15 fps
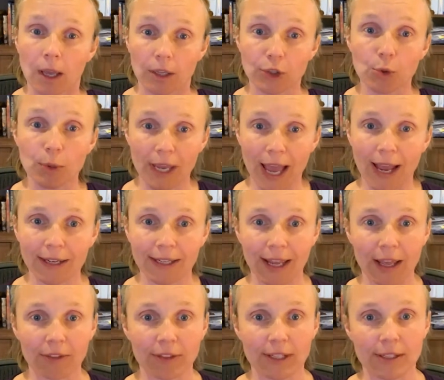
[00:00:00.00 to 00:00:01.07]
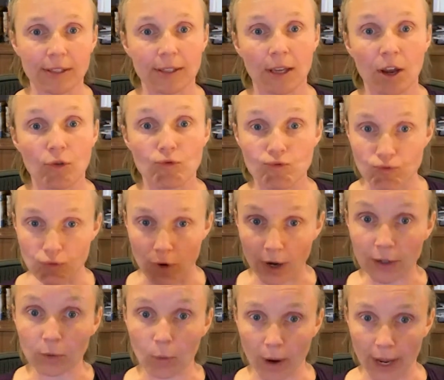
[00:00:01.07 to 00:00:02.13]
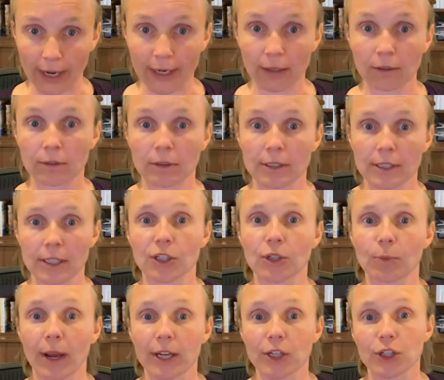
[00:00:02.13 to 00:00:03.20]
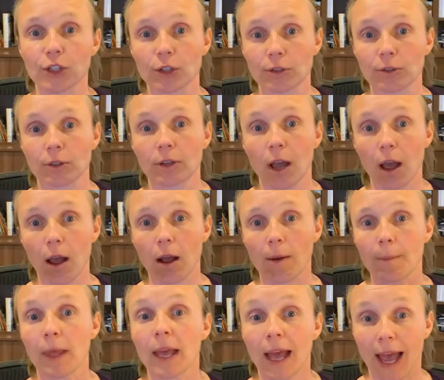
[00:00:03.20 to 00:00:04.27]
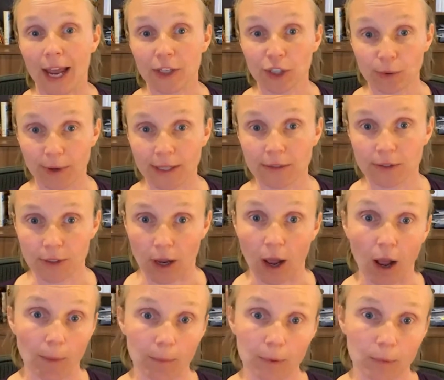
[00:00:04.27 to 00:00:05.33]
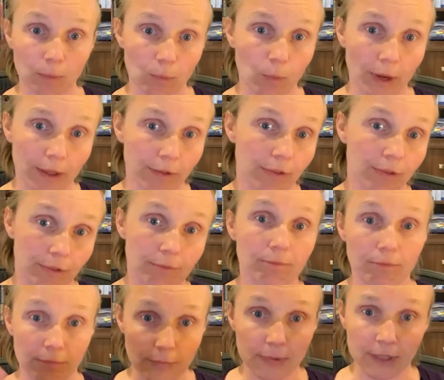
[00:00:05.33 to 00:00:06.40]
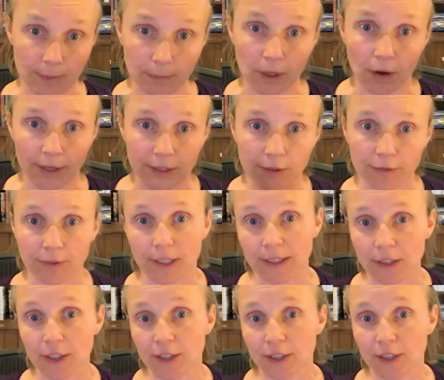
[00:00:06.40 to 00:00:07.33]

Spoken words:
you can get this runaway situation, and you end up with some kind of,